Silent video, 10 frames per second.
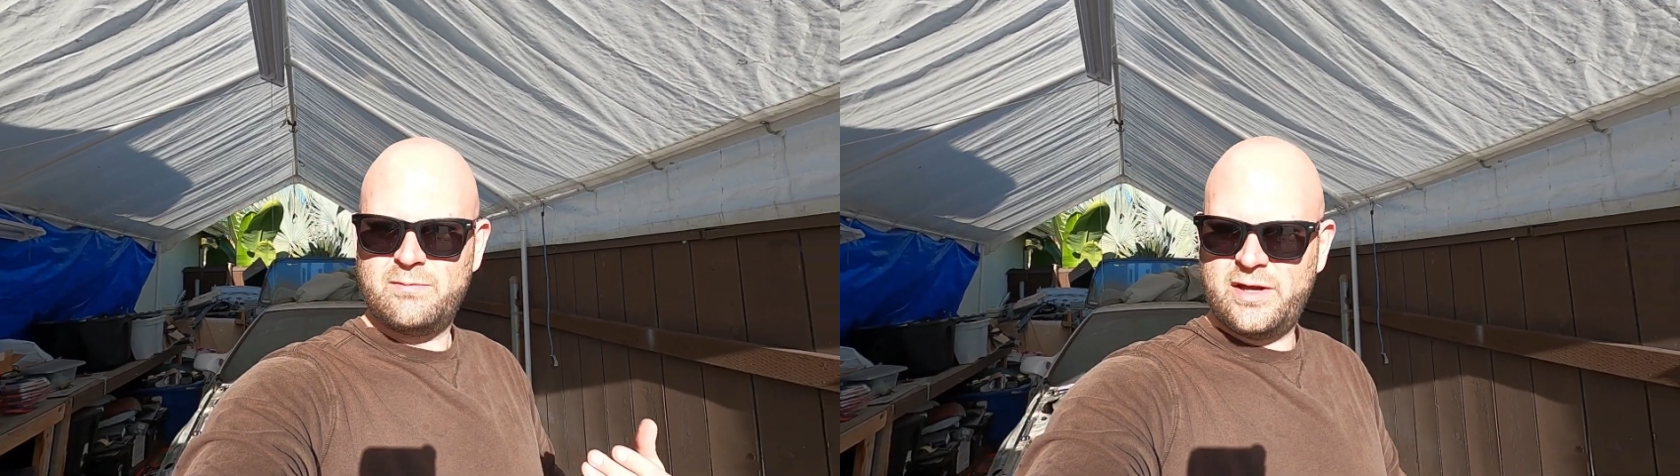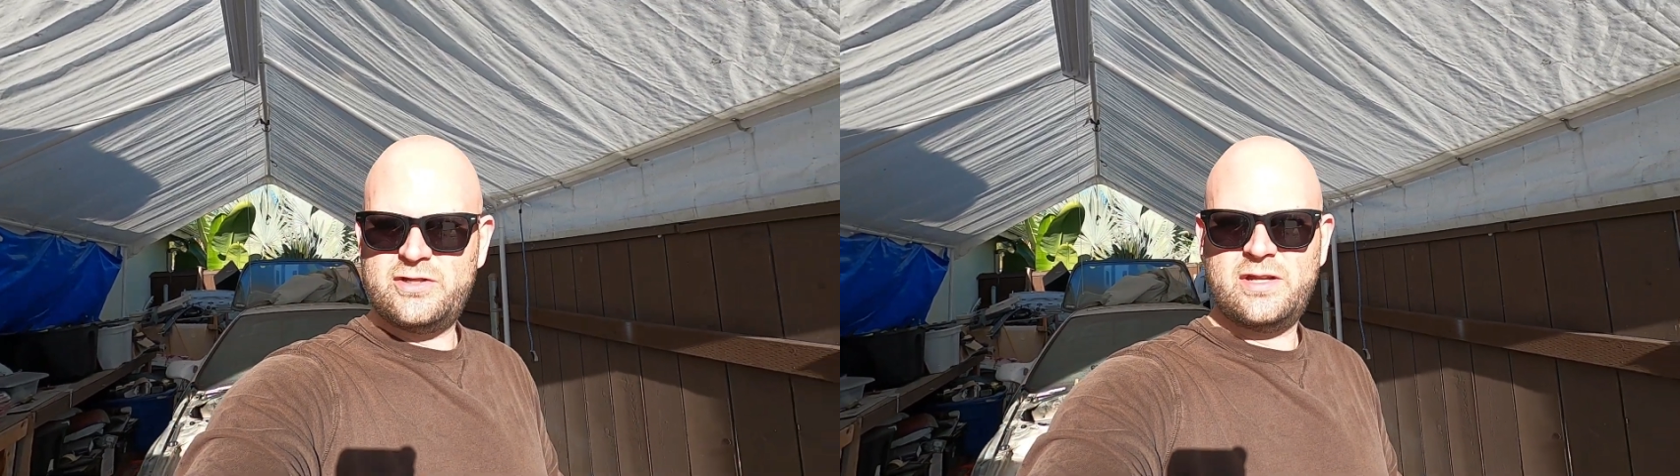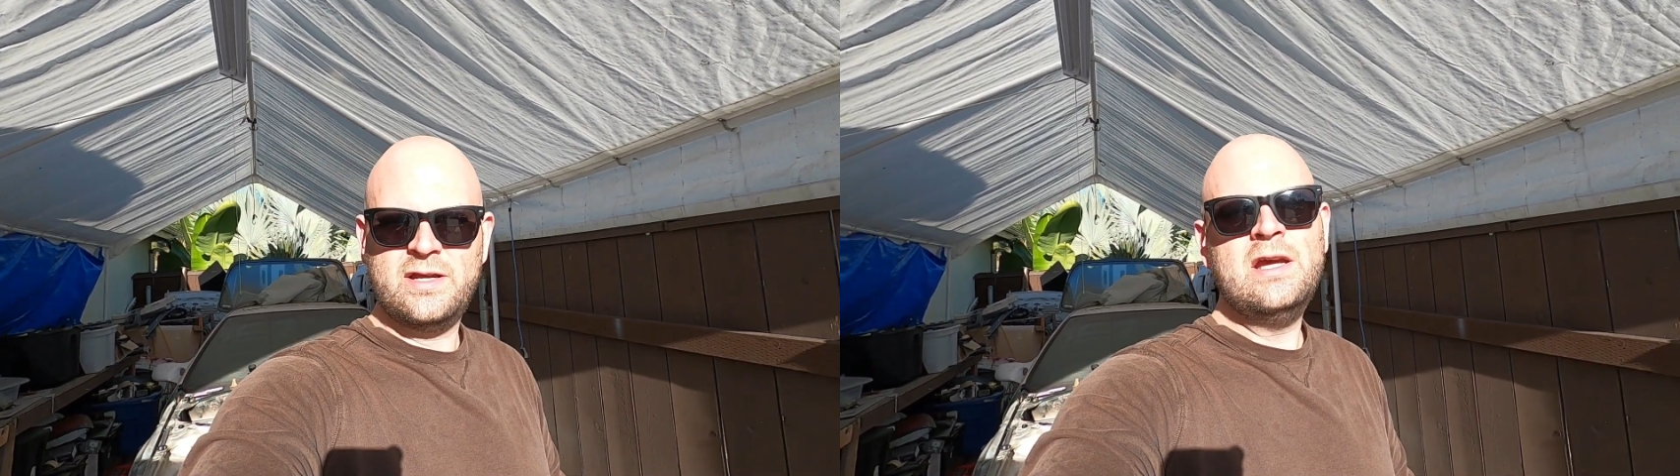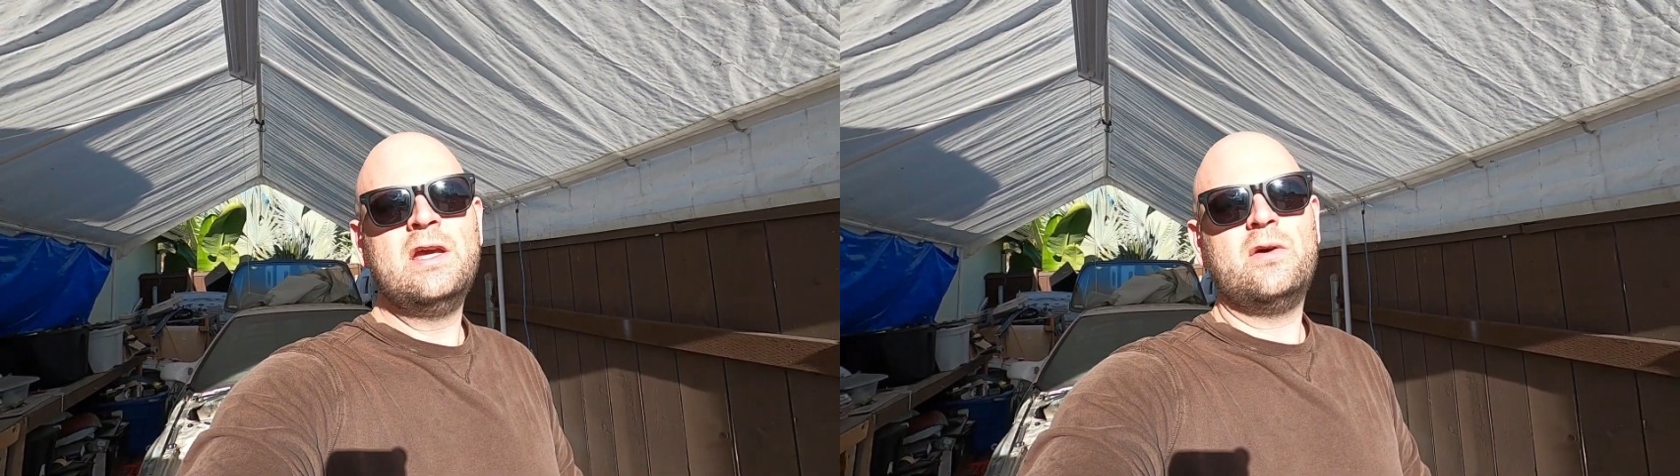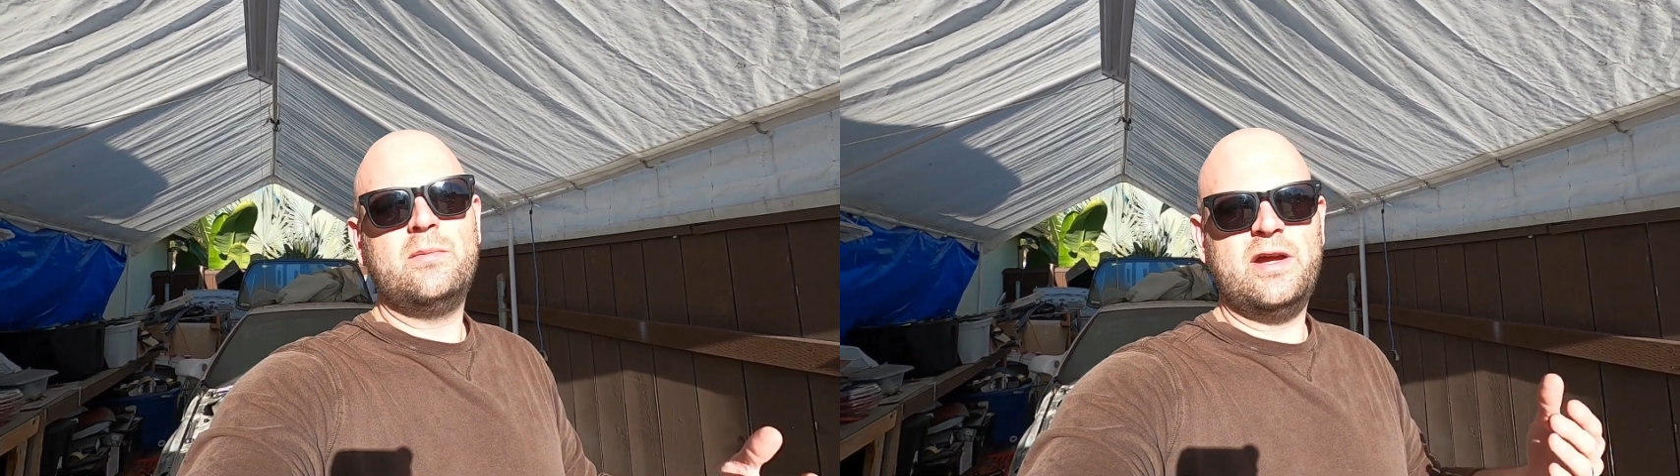budget,
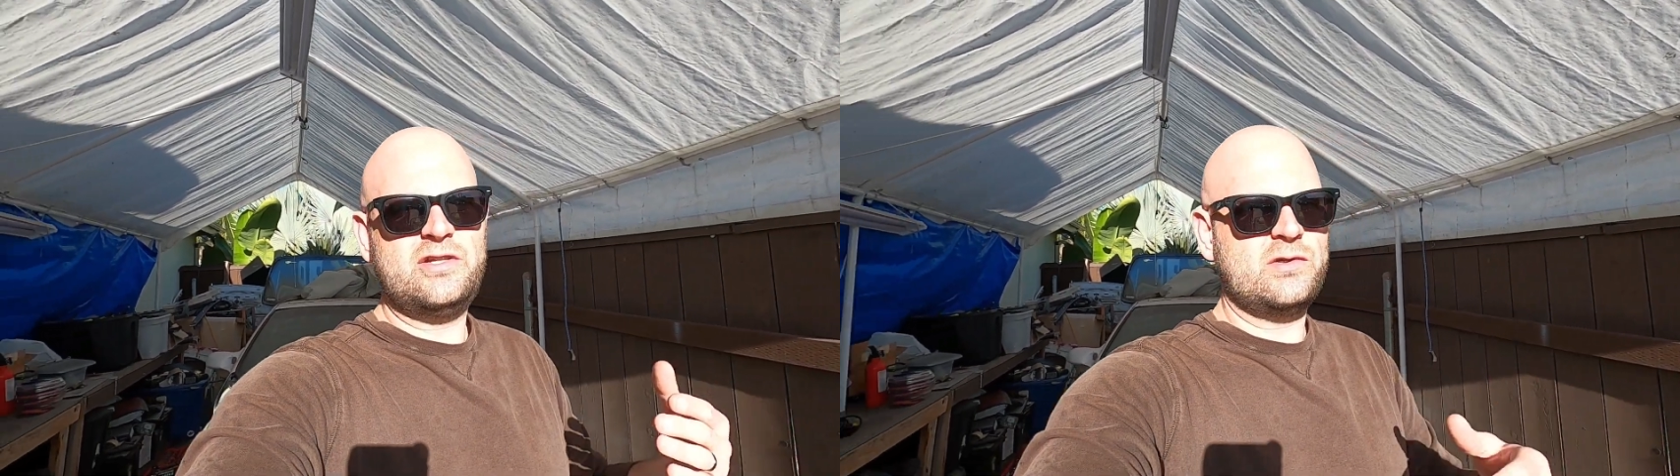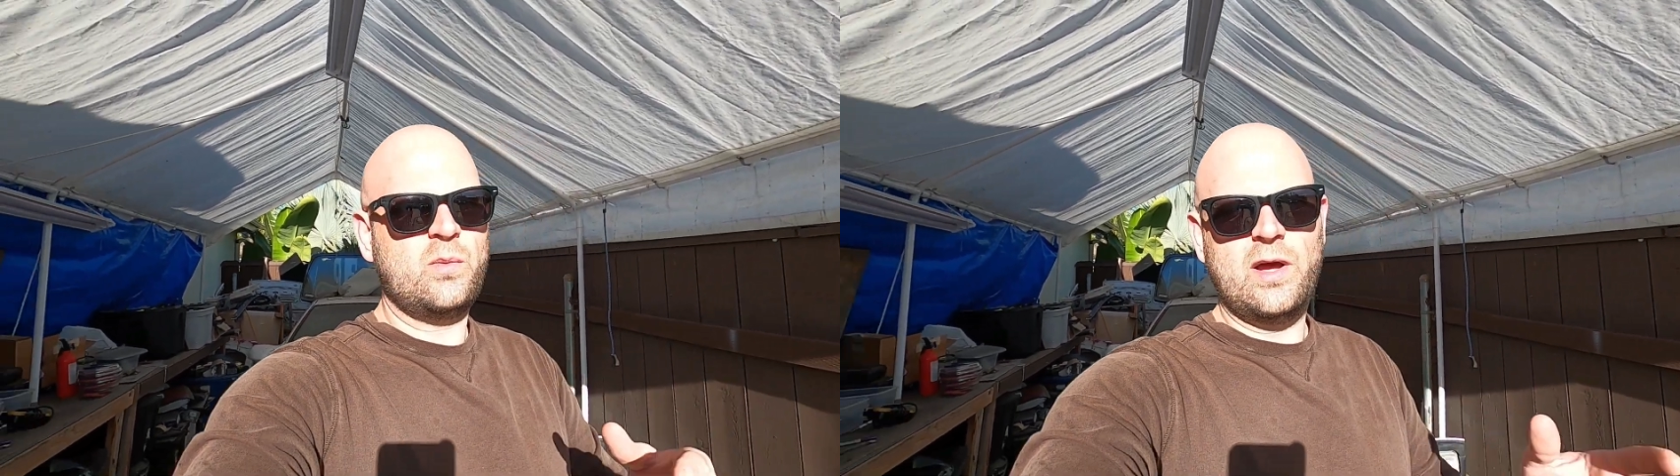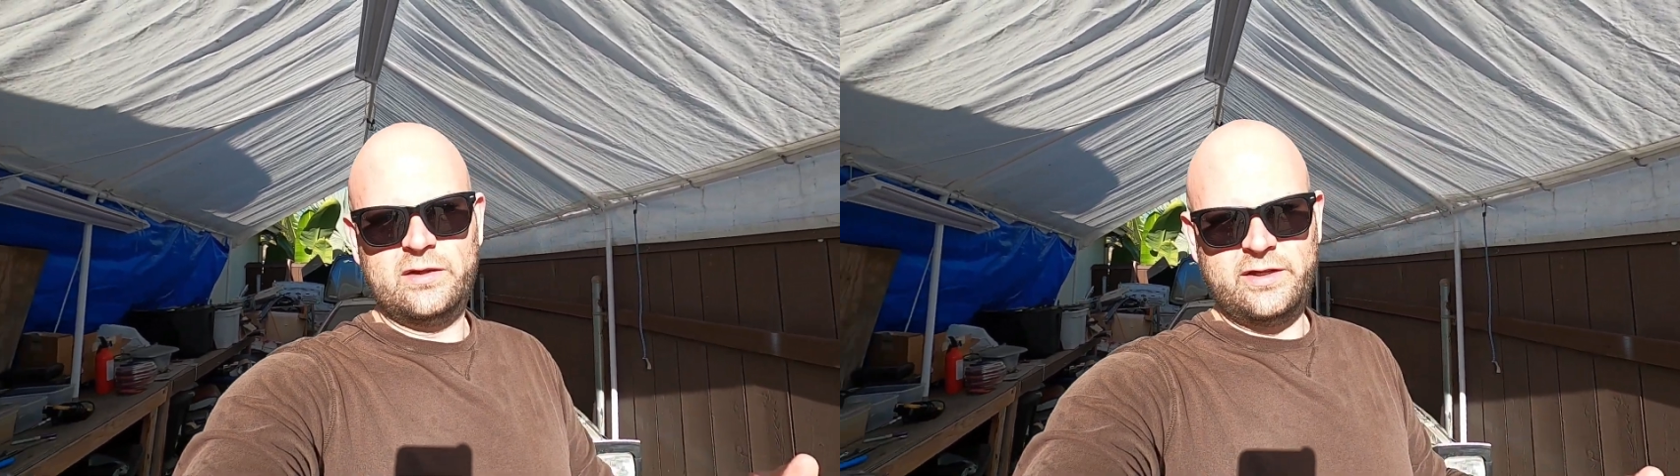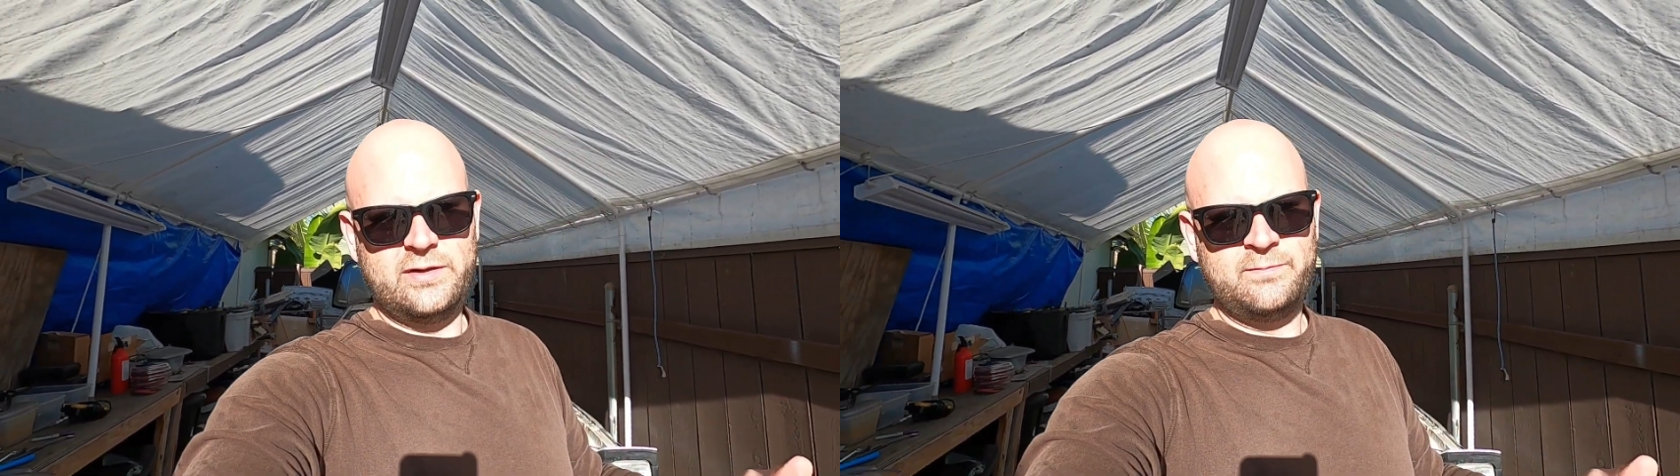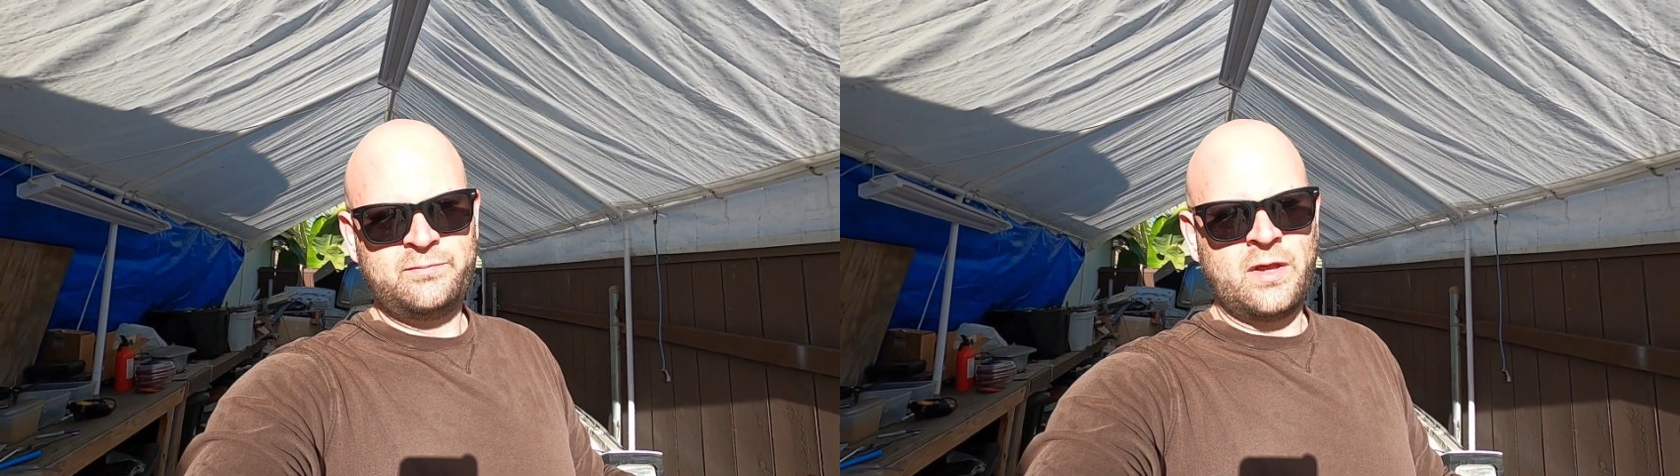we might just weld it.